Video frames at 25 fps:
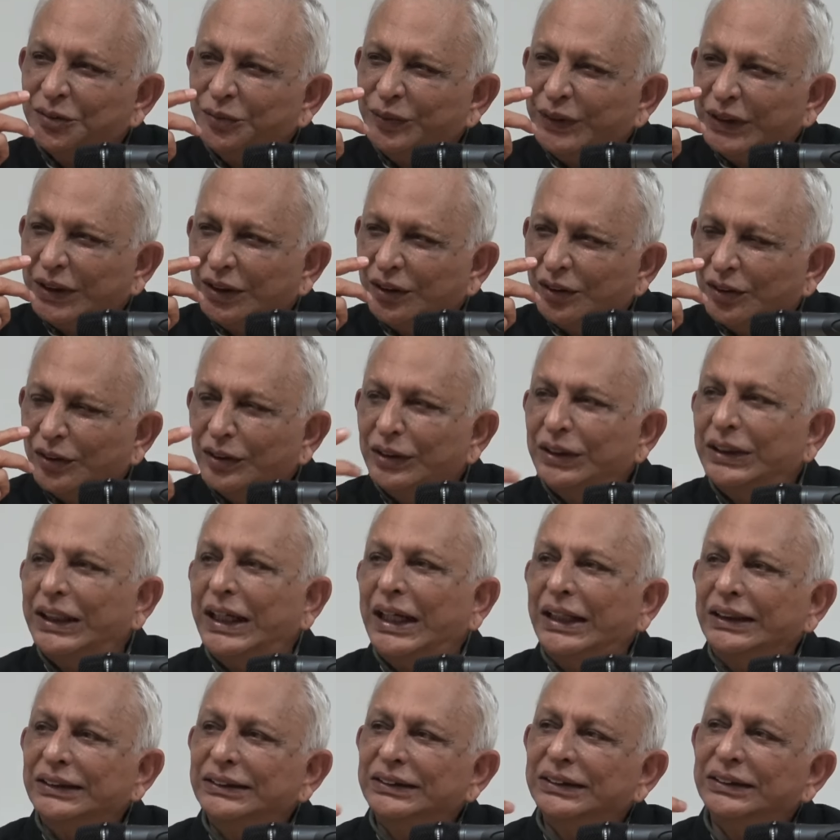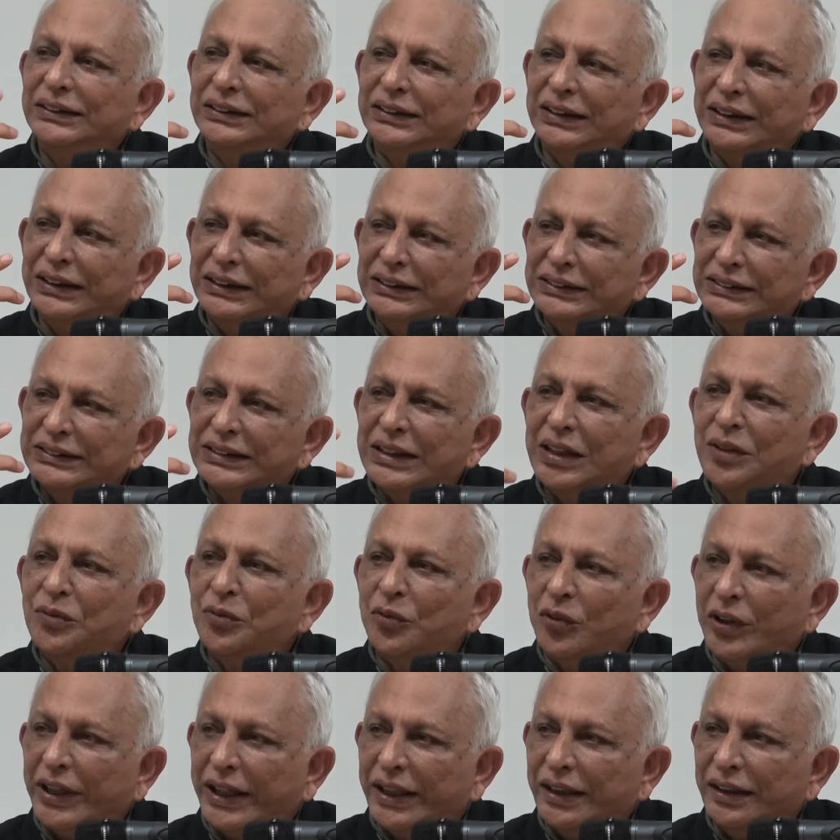to be contacted in
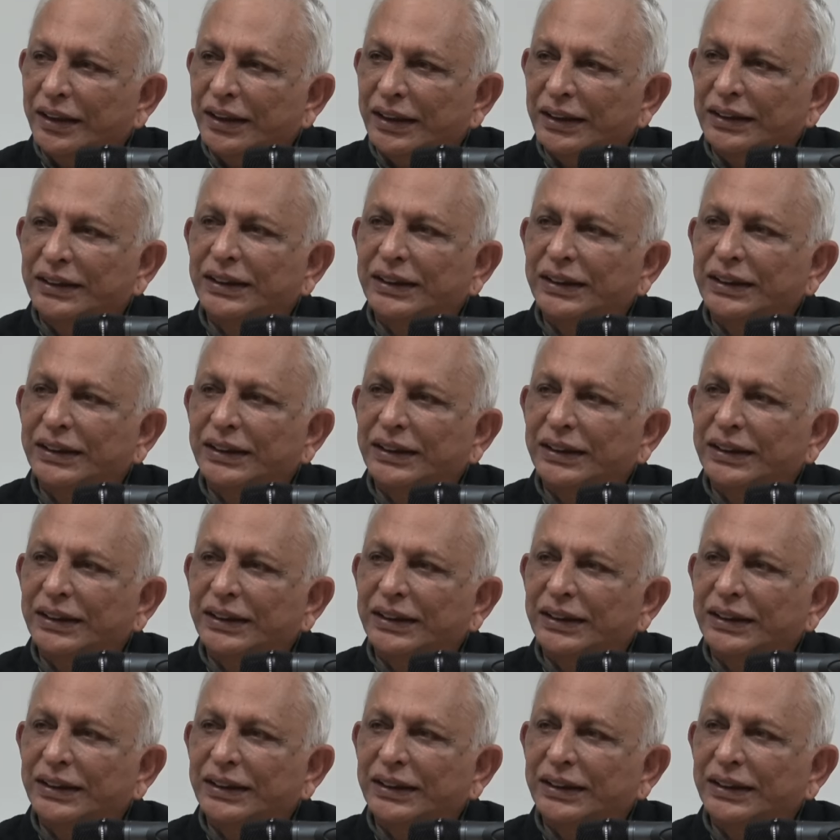some way,